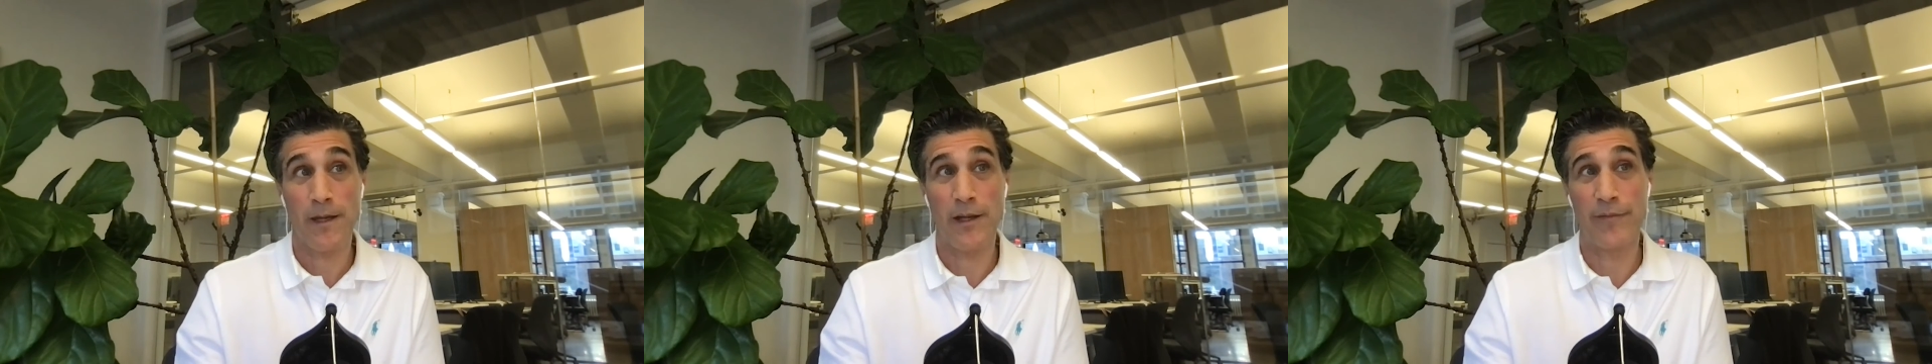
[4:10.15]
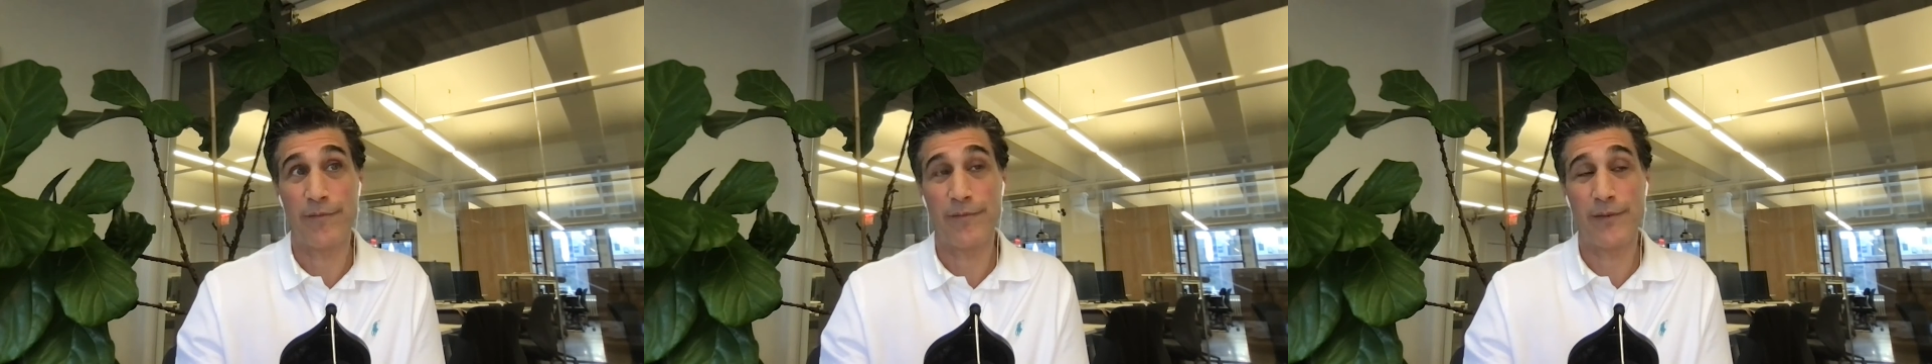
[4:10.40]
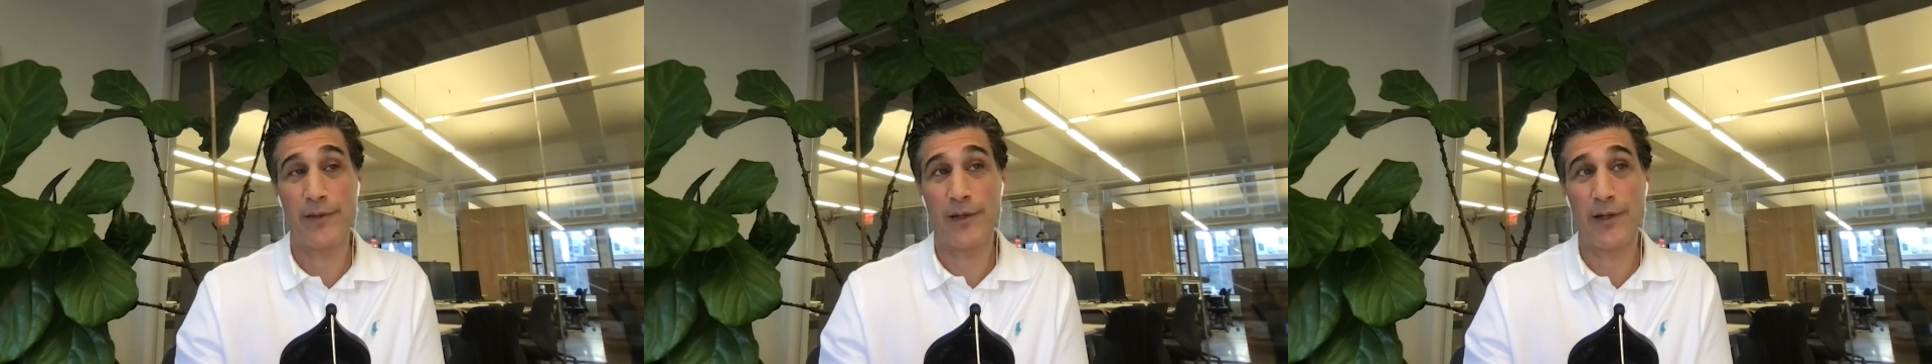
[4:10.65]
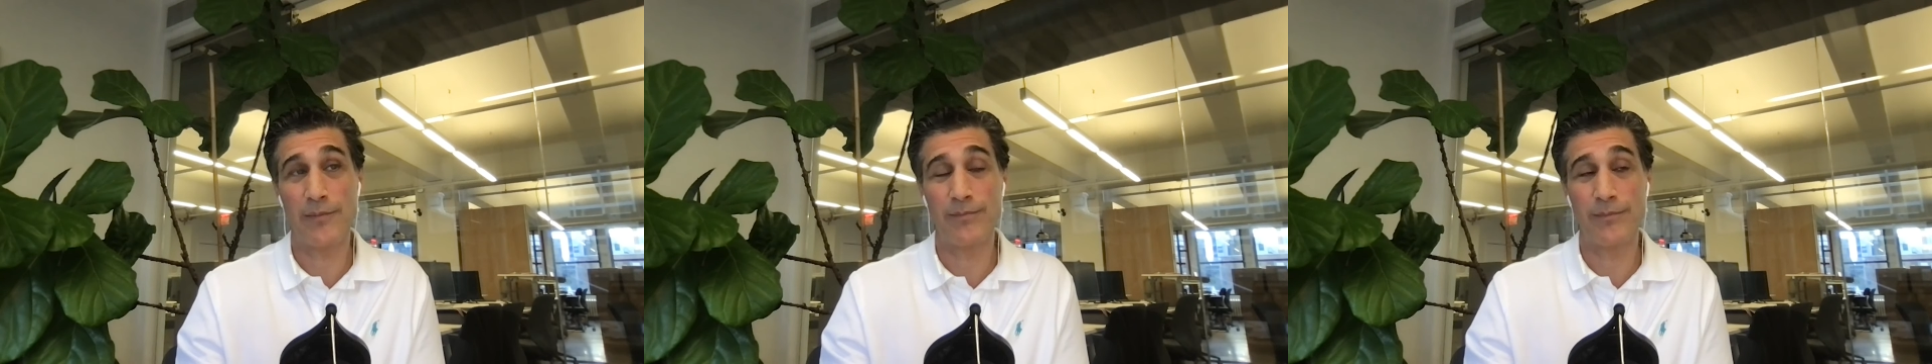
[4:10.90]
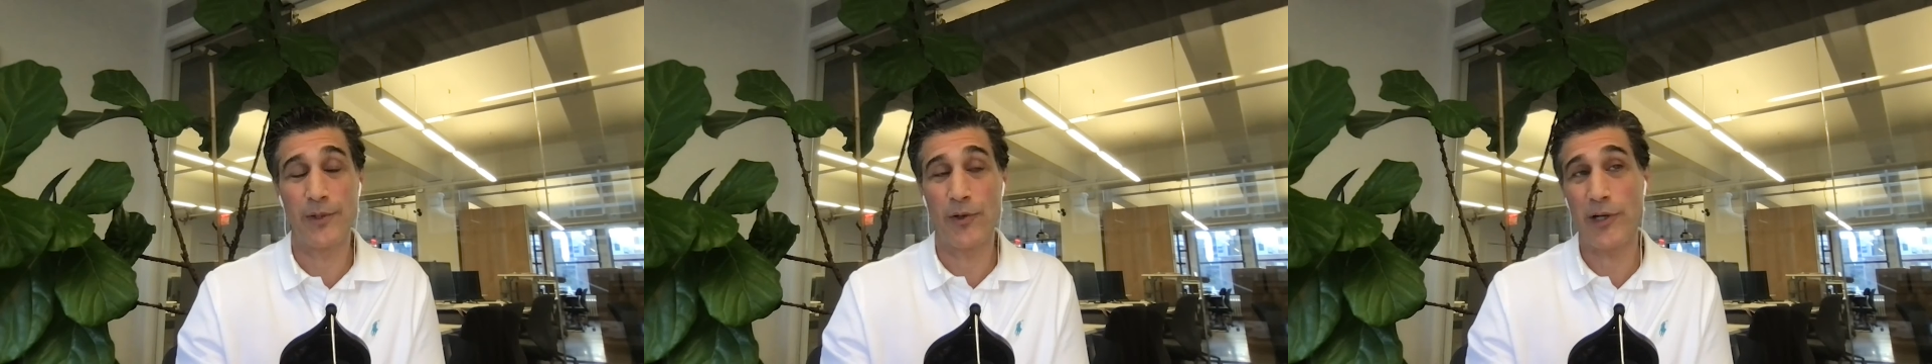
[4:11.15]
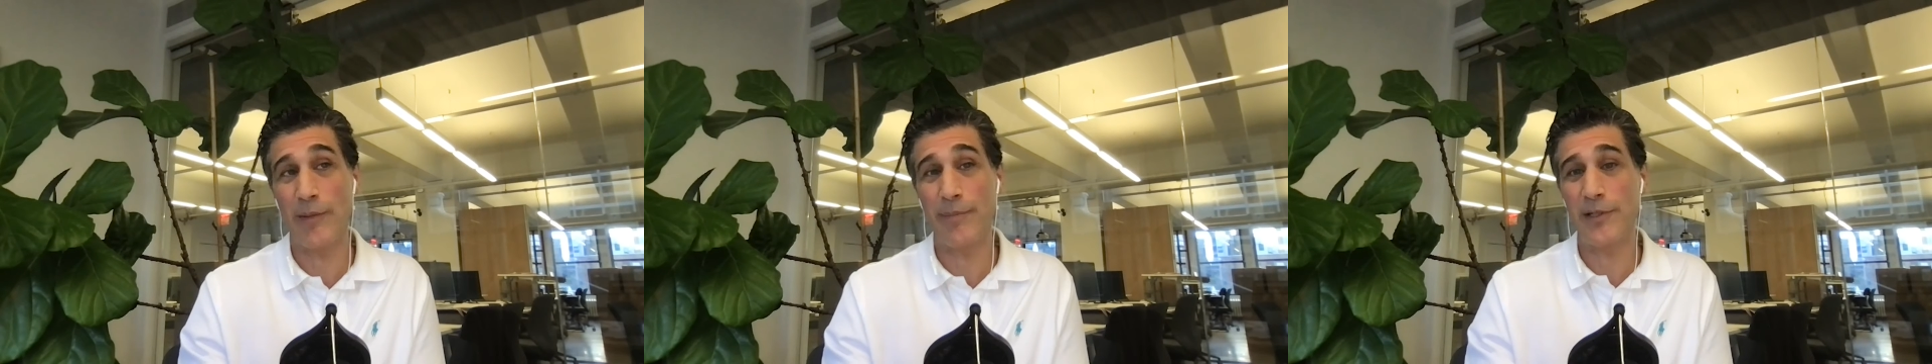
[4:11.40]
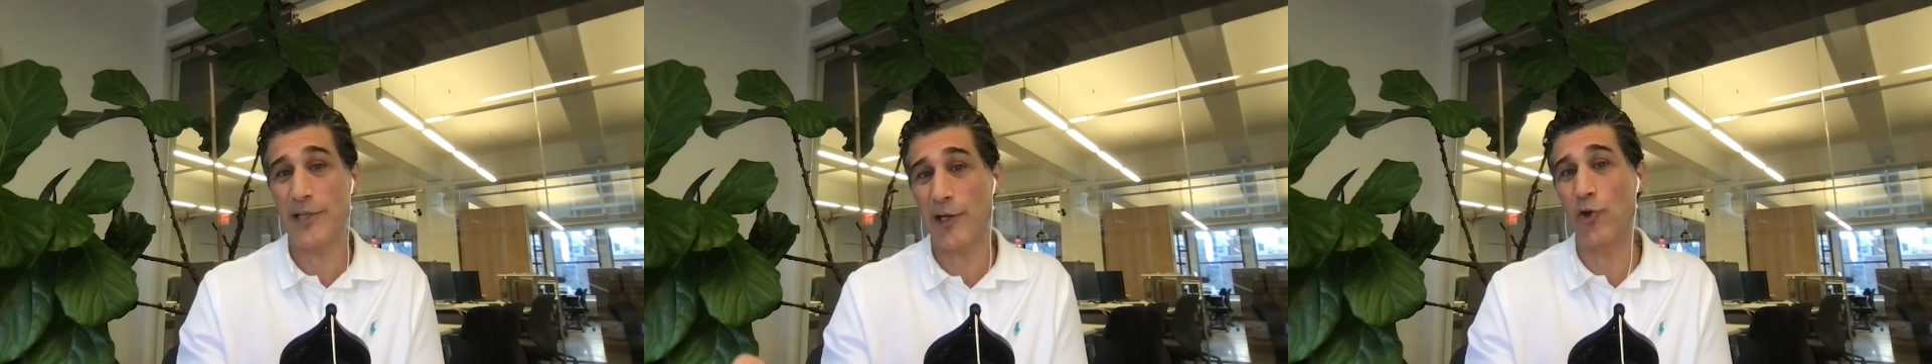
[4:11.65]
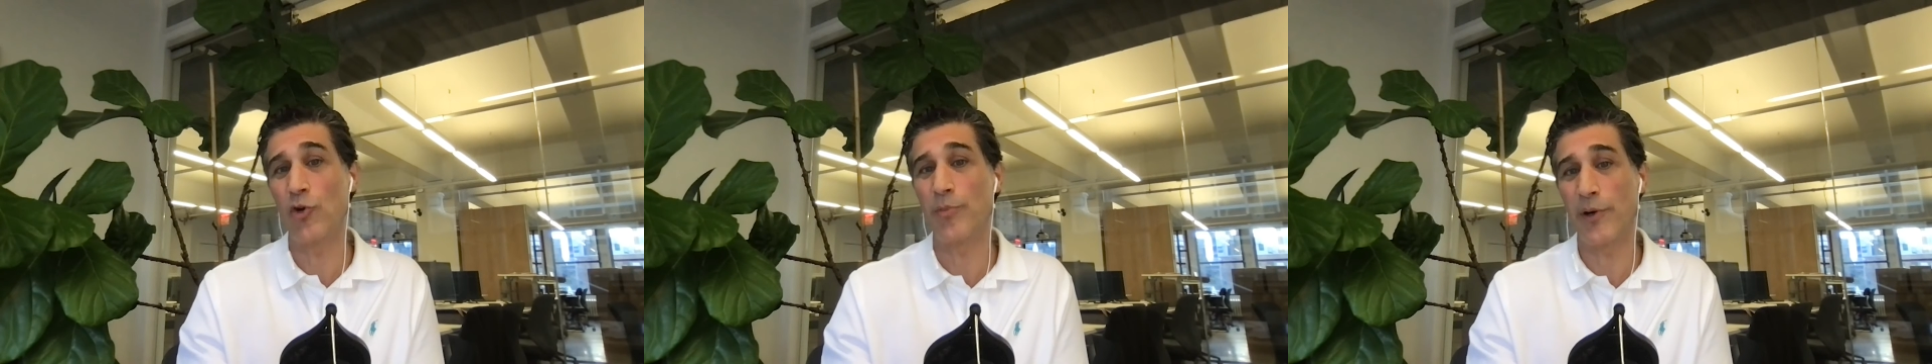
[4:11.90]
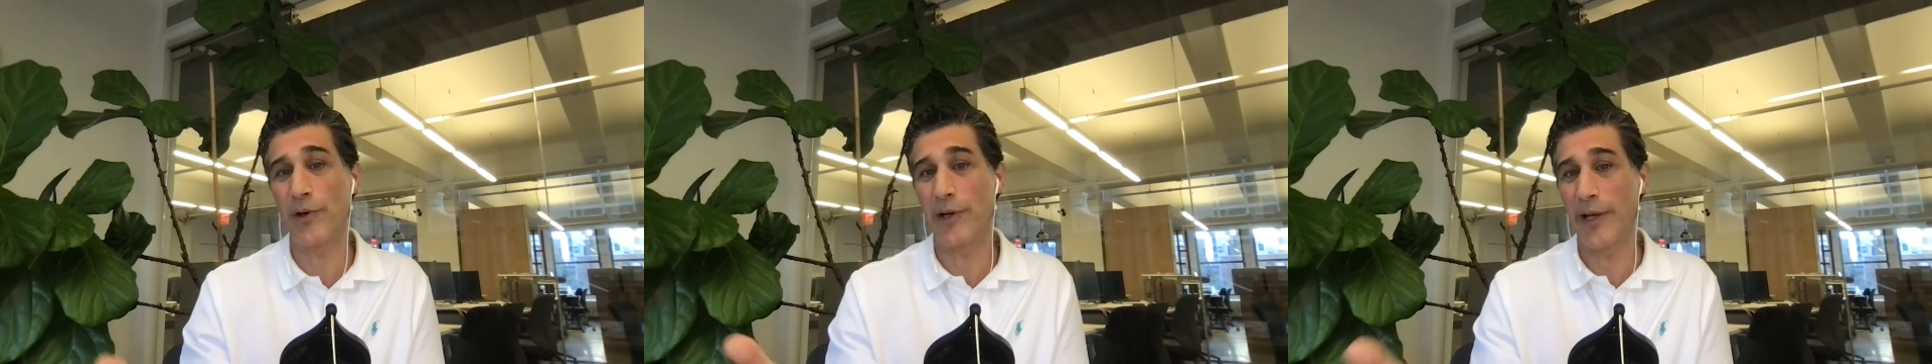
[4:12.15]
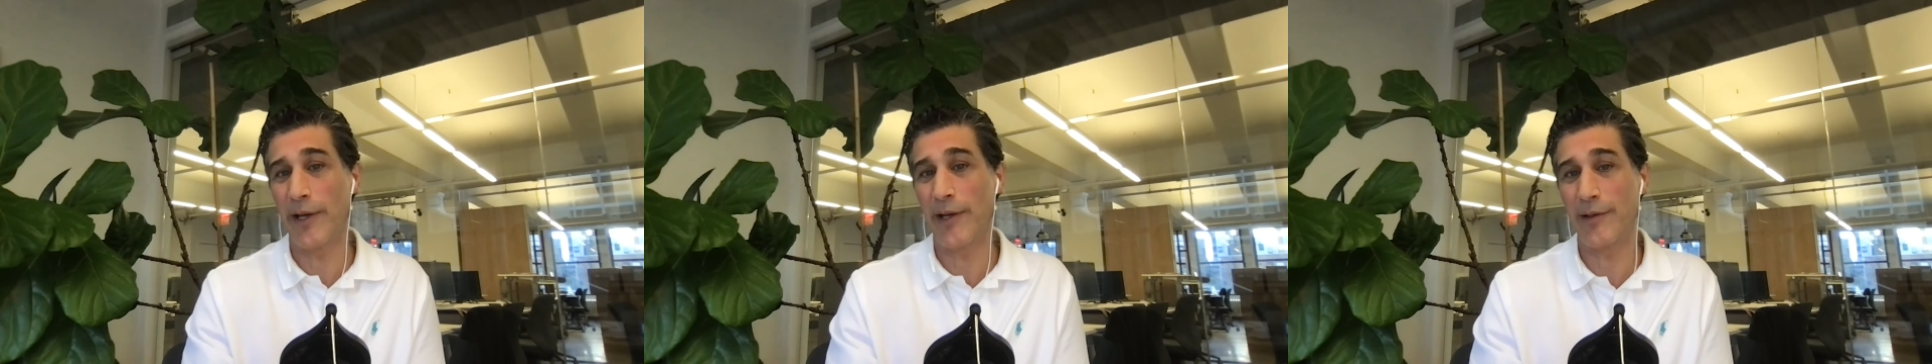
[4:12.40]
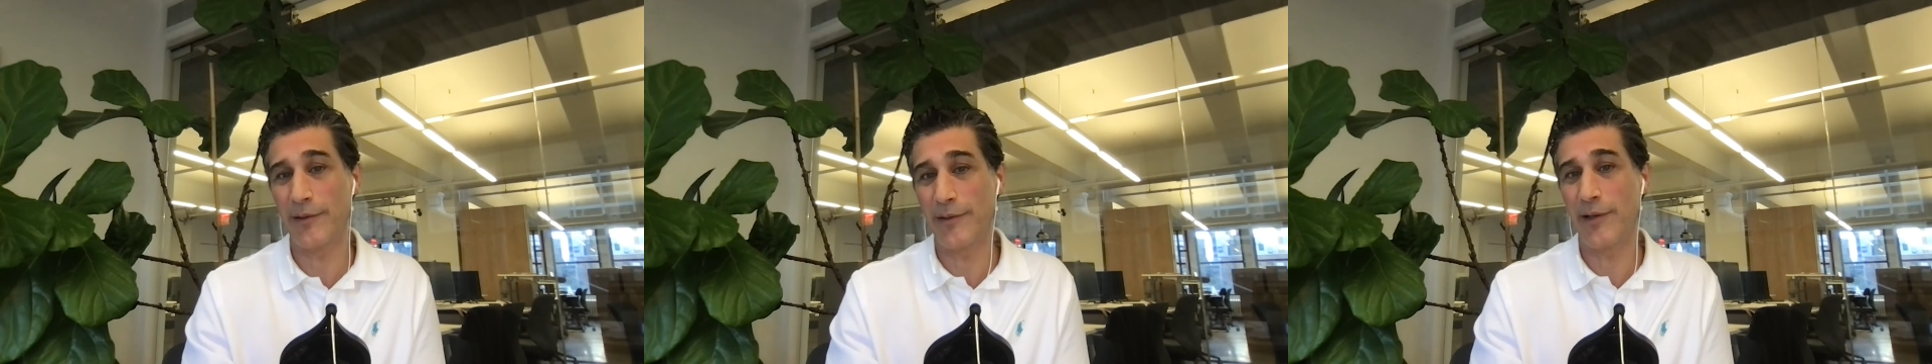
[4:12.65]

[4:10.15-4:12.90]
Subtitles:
if companies like Uber and